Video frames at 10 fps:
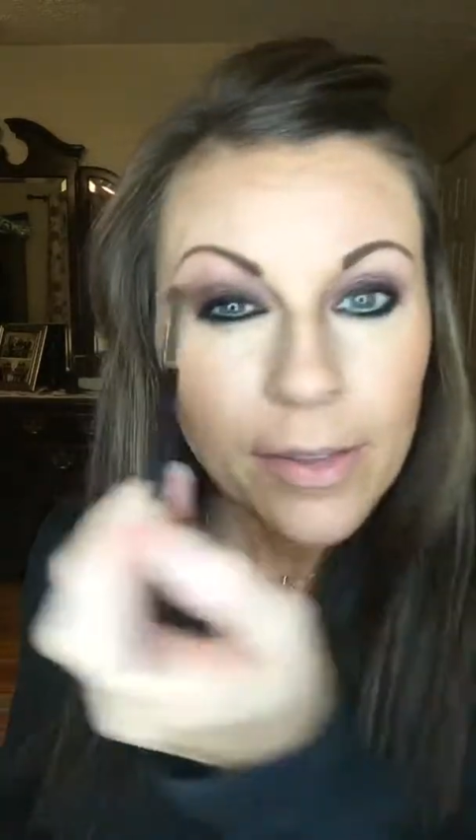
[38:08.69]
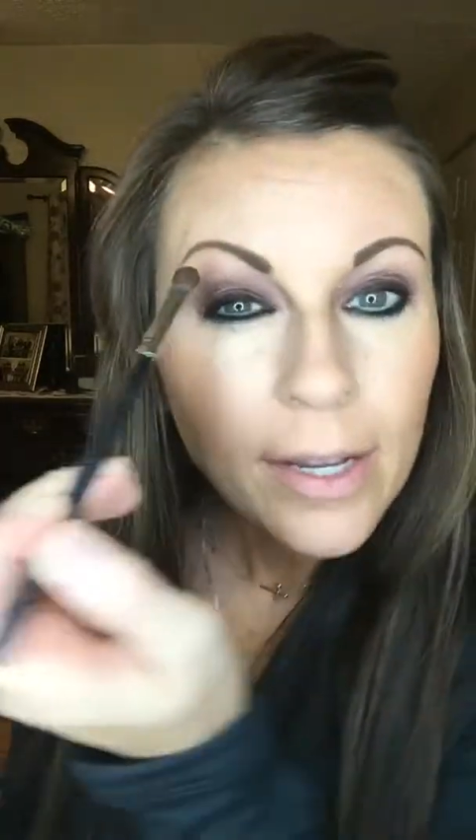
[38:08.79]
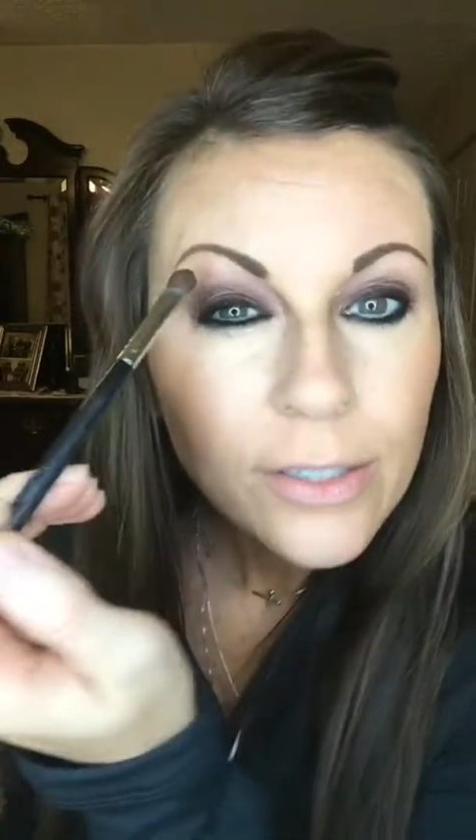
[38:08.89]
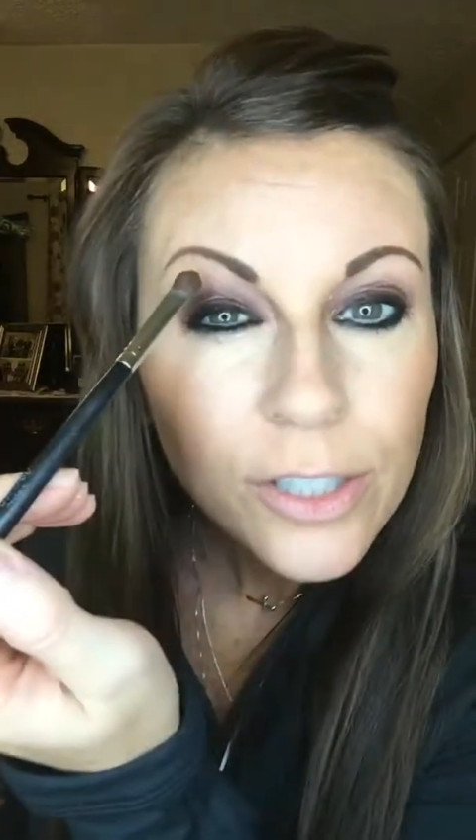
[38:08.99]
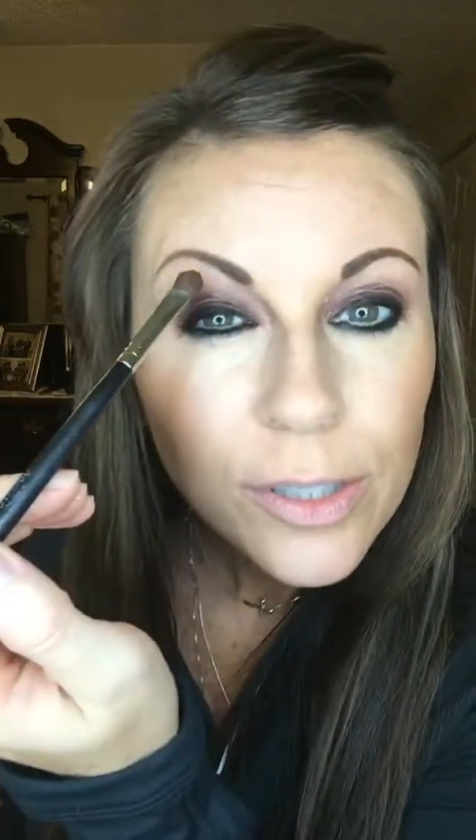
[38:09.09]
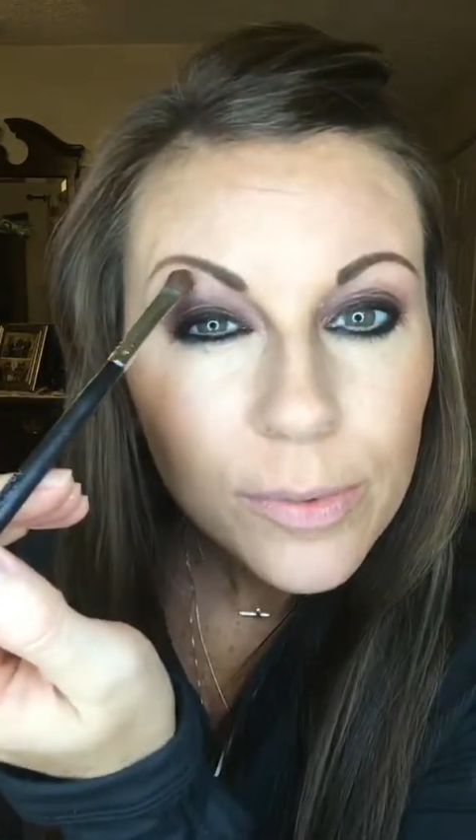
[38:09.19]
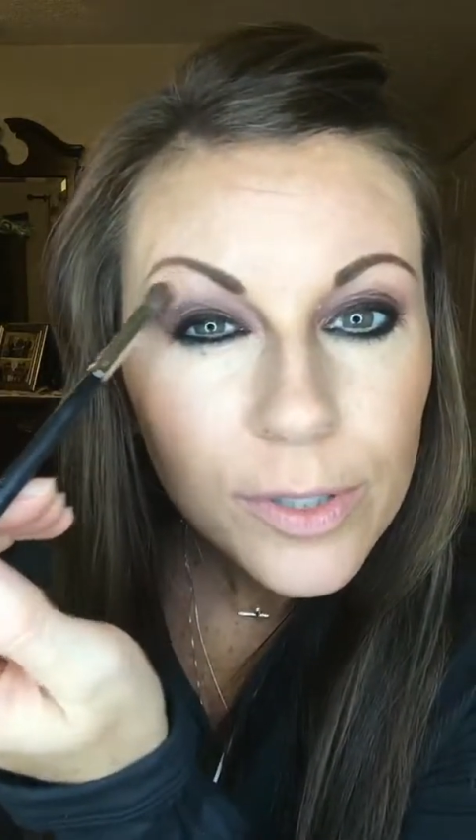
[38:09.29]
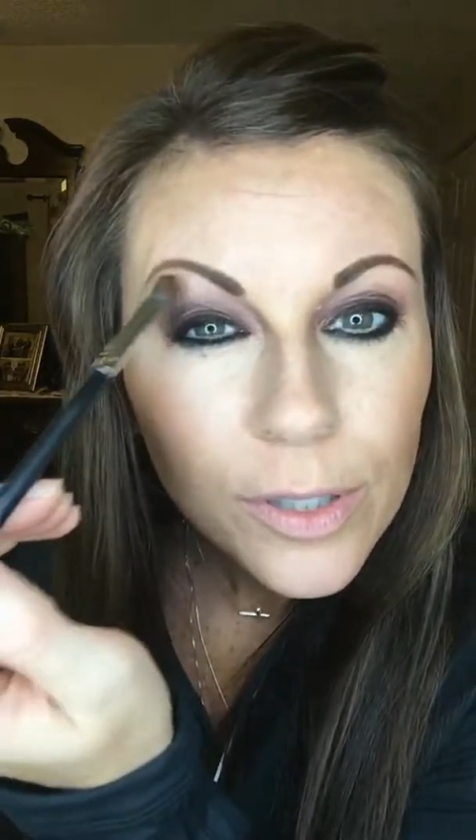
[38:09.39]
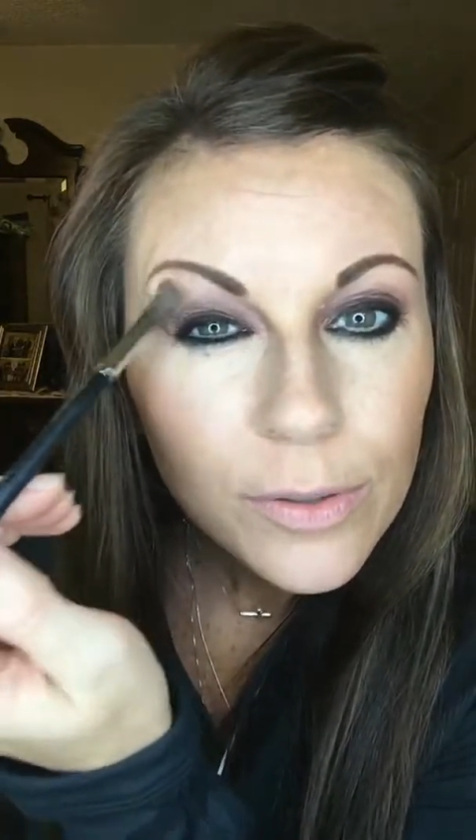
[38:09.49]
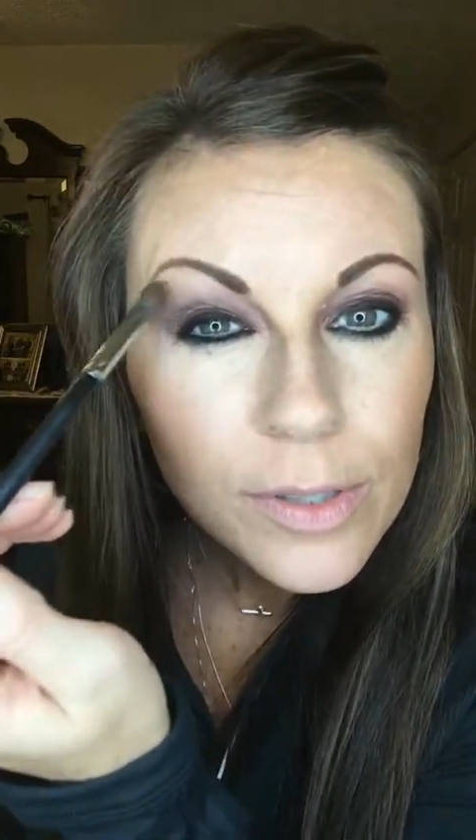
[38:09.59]
that she
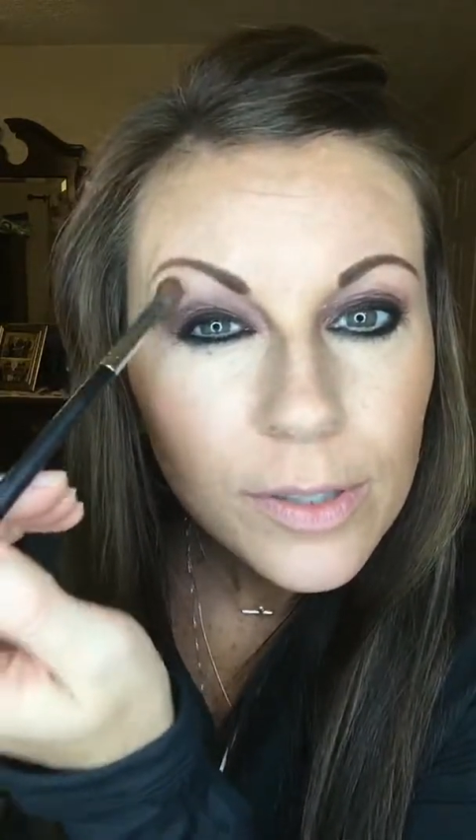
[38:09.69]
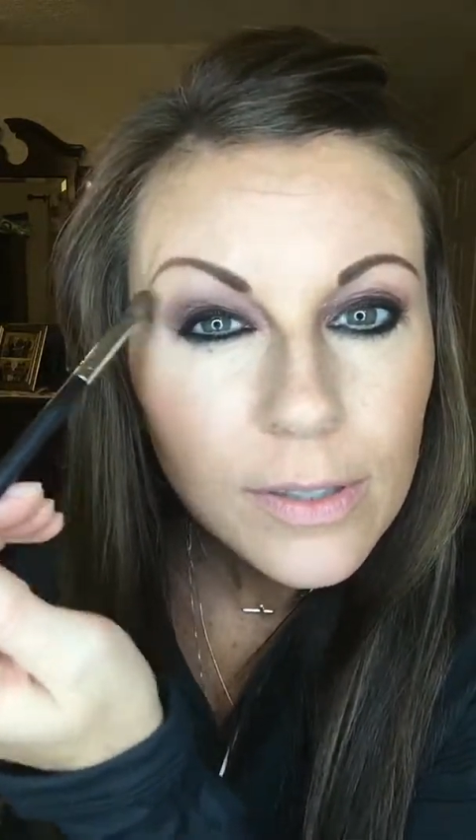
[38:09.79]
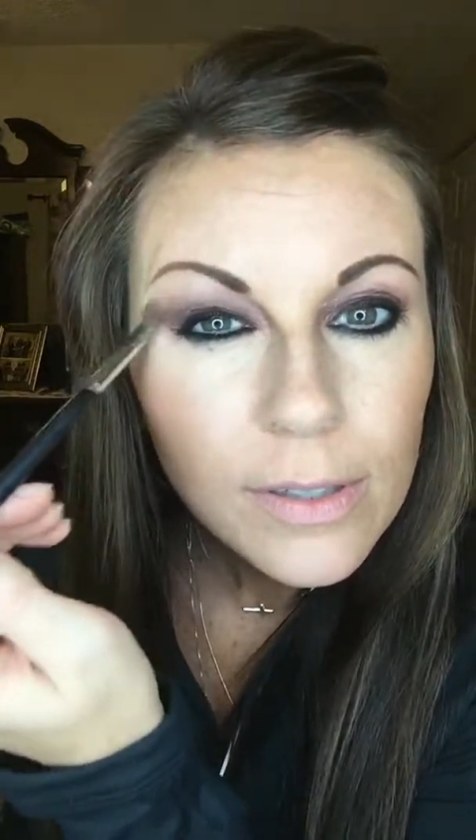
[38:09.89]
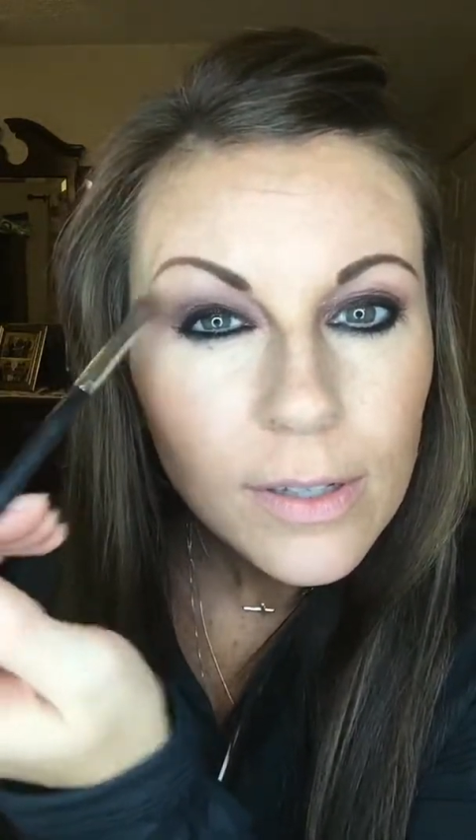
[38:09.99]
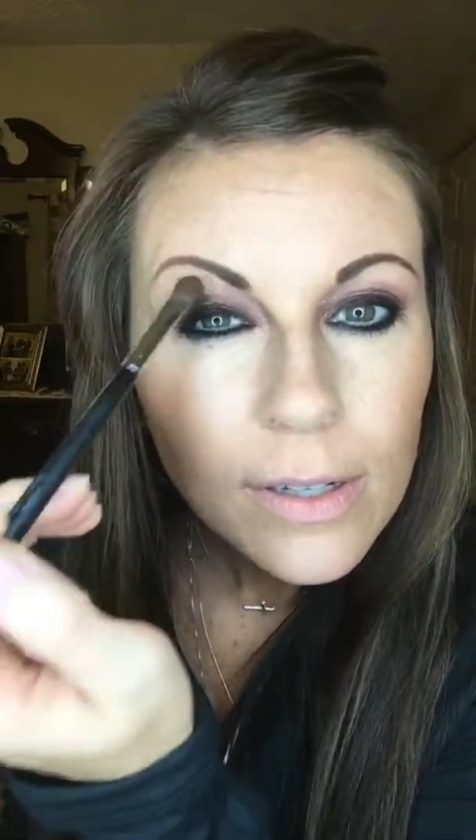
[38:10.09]
was using.